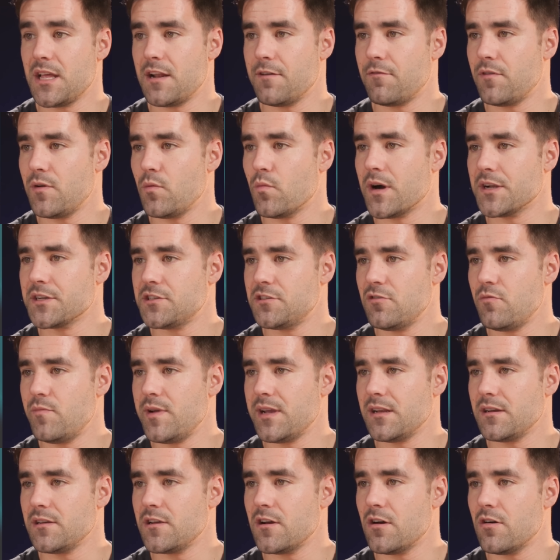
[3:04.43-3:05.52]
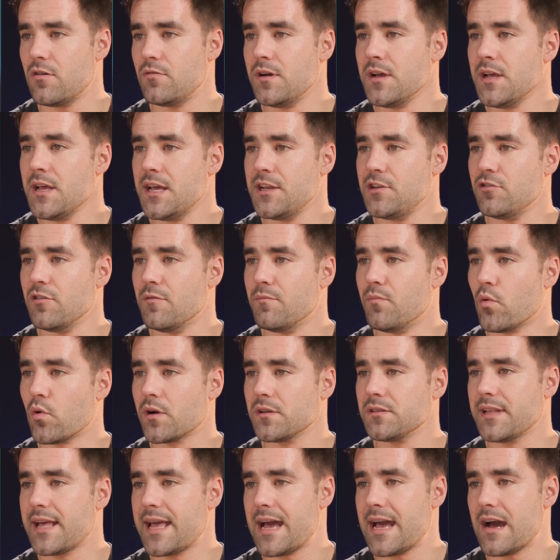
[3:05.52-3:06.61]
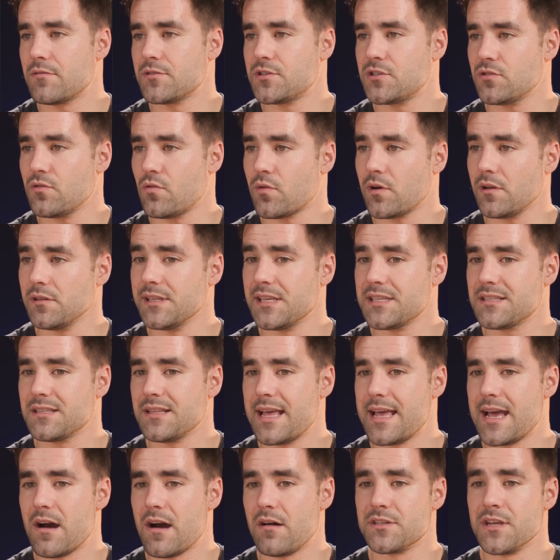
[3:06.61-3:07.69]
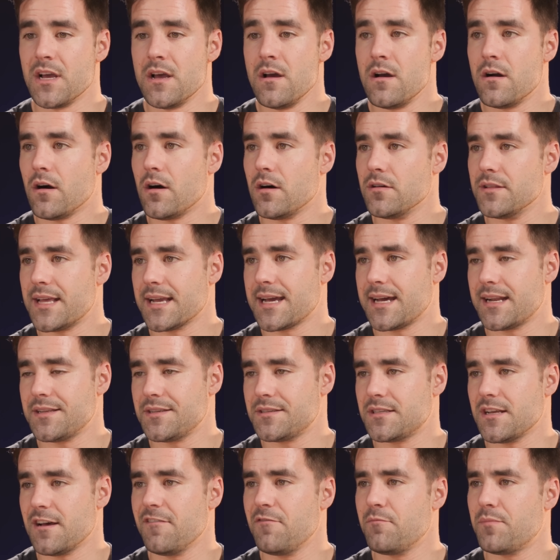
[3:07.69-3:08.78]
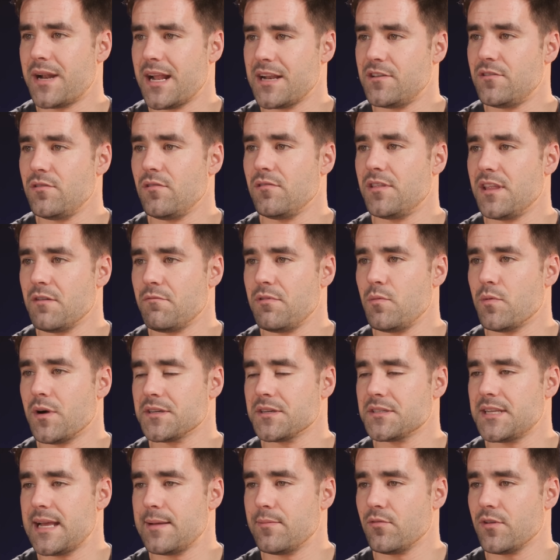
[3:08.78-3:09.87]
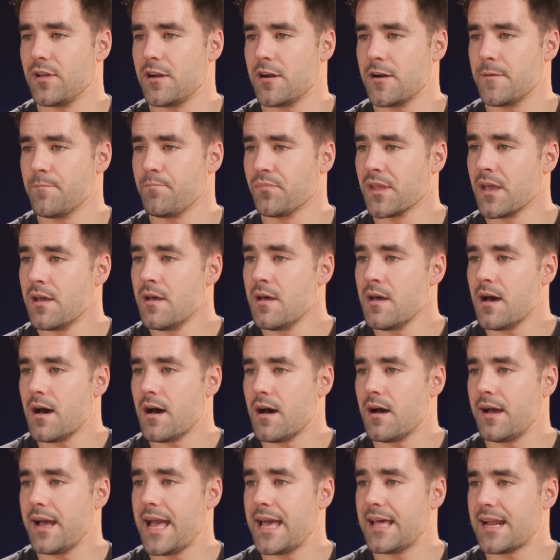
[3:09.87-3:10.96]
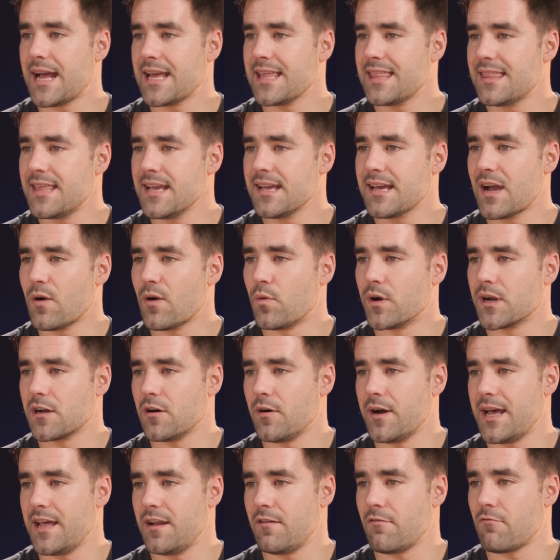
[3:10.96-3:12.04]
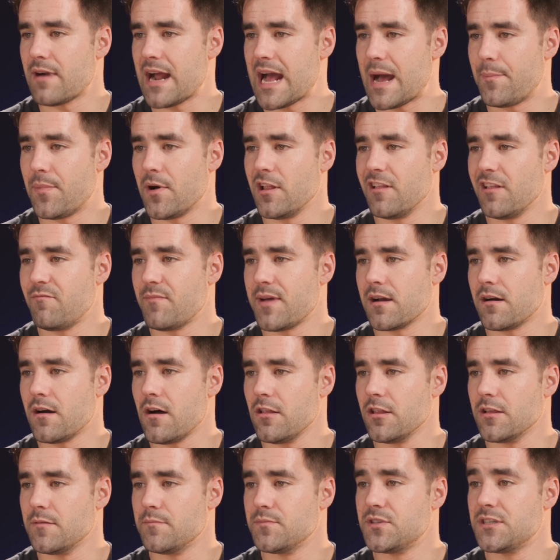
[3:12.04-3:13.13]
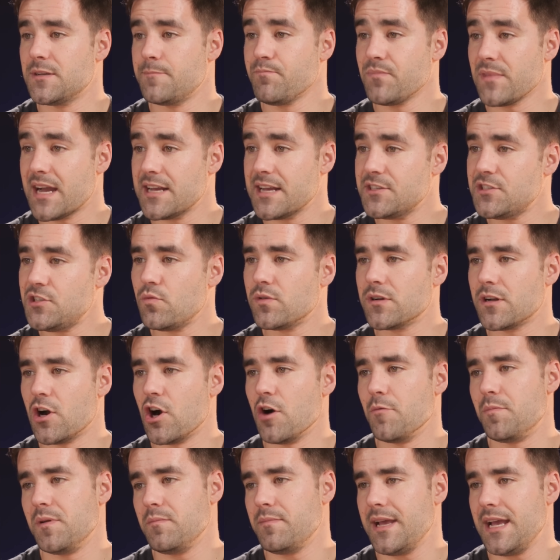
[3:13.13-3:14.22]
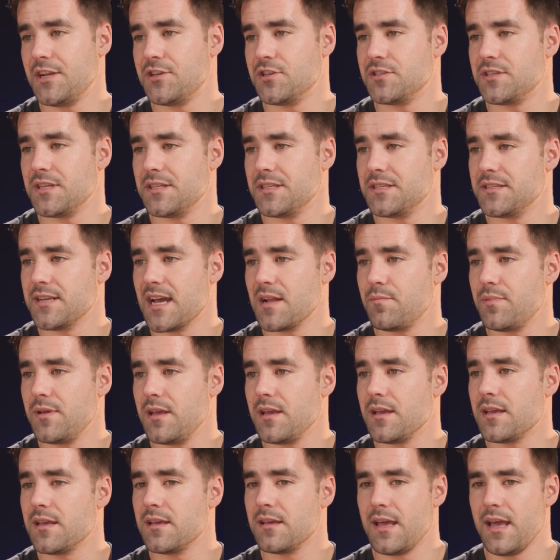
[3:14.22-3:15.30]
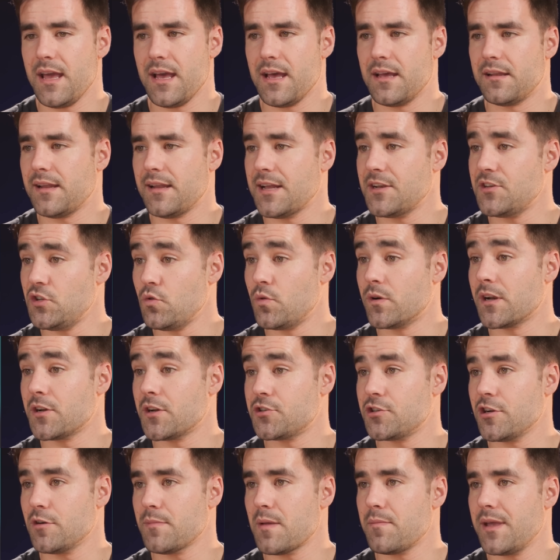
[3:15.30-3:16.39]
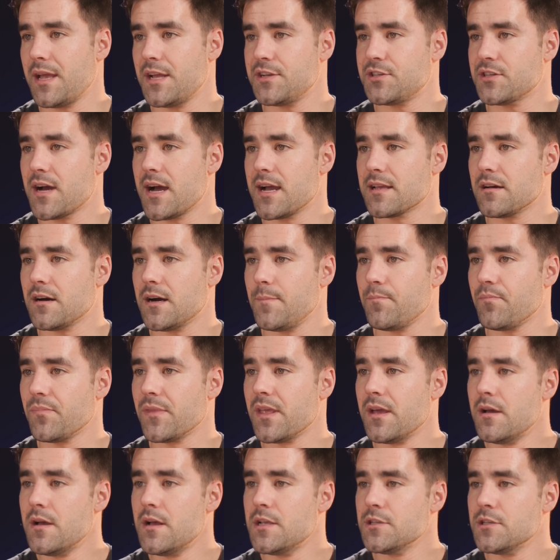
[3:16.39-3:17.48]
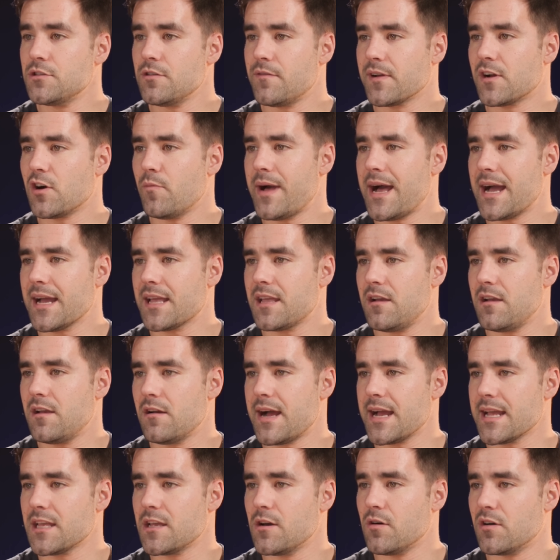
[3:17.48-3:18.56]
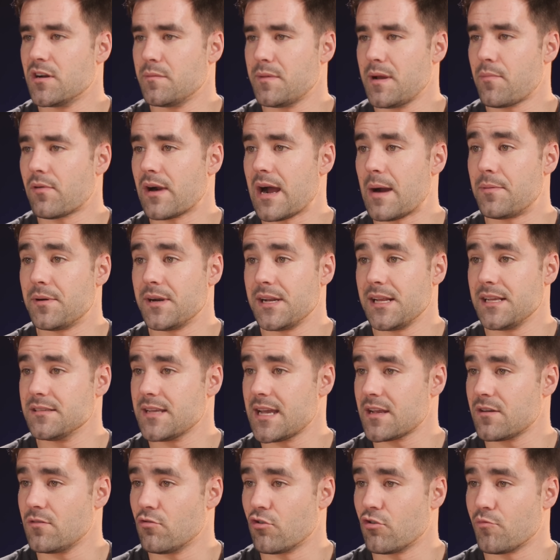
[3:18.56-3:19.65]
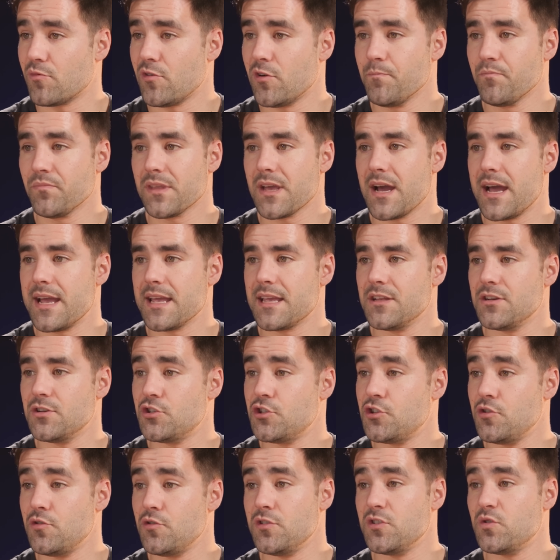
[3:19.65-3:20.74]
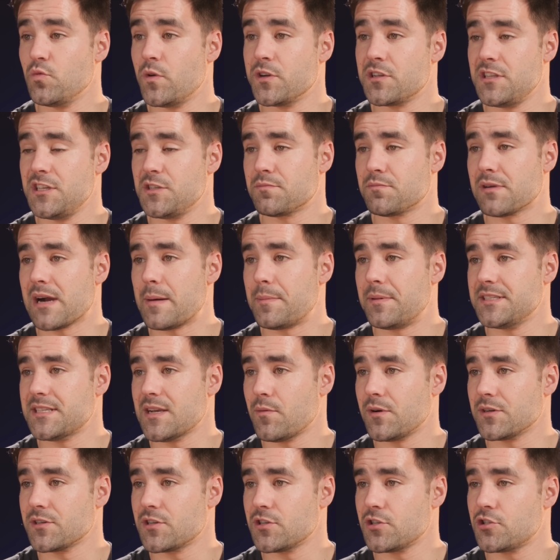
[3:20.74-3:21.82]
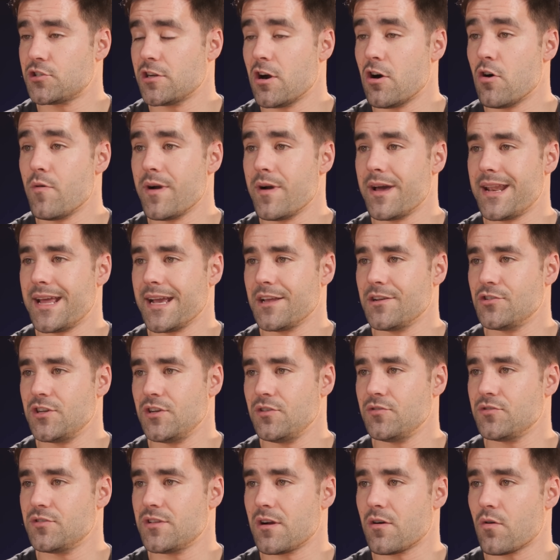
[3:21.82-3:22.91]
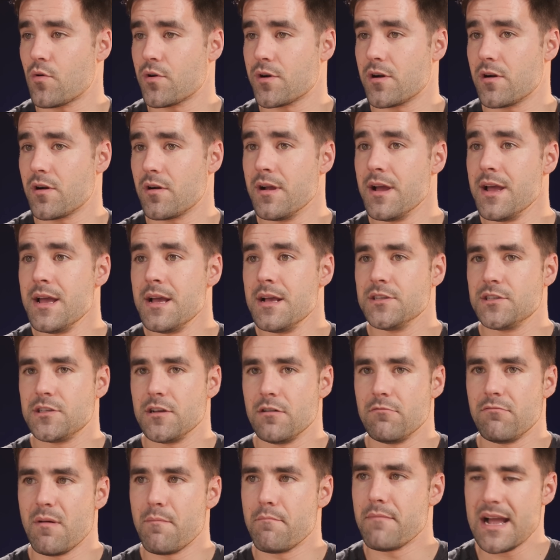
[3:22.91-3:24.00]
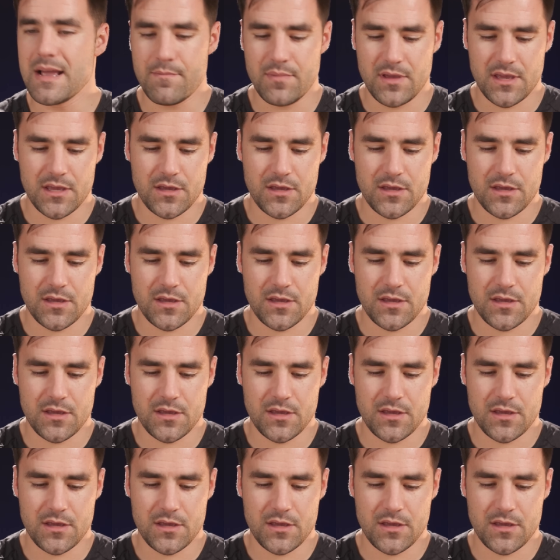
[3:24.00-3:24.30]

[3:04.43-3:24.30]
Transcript: and if we want to, we can go and do a board layout or a list layout, all that kind of stuff, but I do think we want table here. Uh, and I think I wanna go ahead and wrap all of my columns. I do wanna open pages in Peek, and I do wanna show my page icon. So if I go back here, I can go into my properties like normal. I can choose which of these properties I want to show and I can choose their order. So what might be